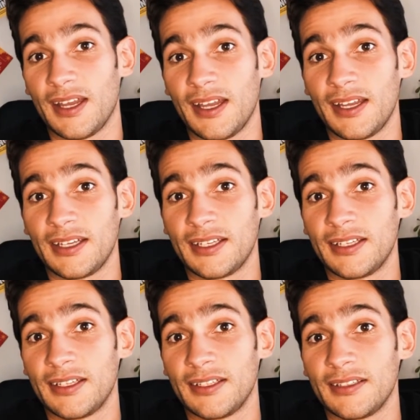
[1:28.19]

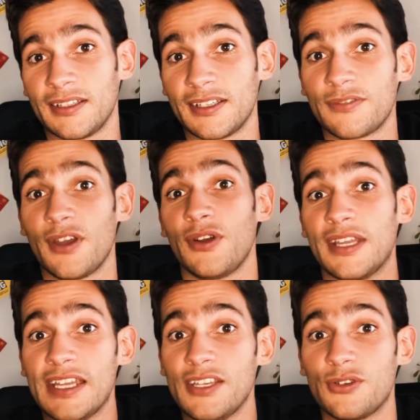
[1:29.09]
And it's very
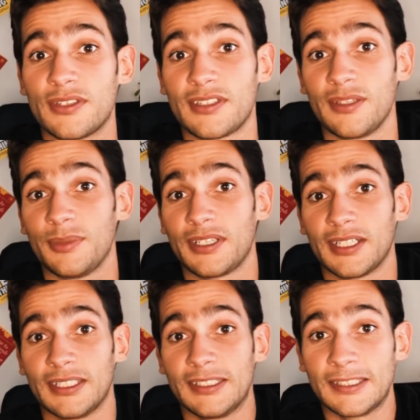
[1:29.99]
interesting
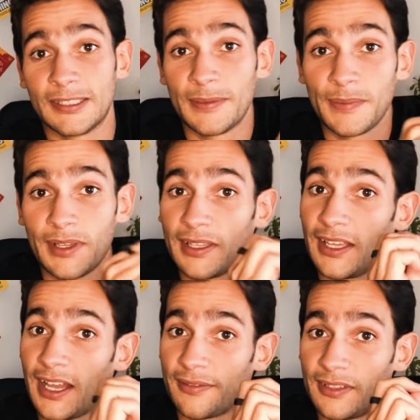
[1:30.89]
because
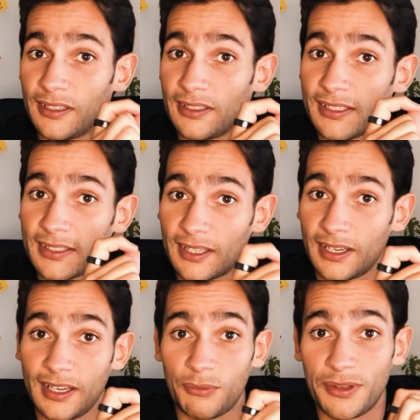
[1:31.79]
they have done a
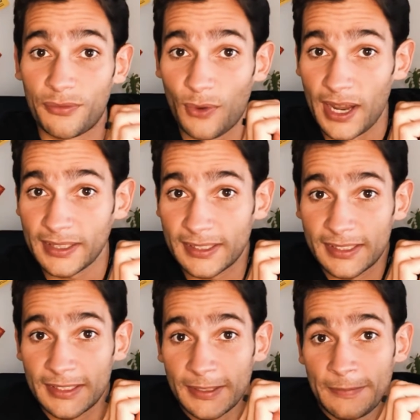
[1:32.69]
study with
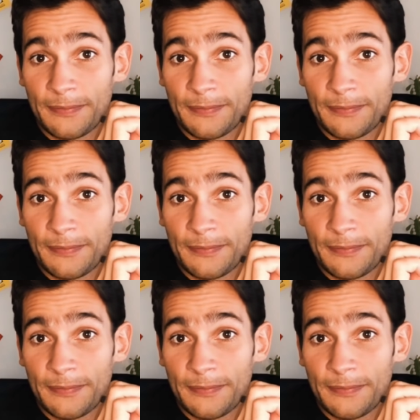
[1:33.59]
rats,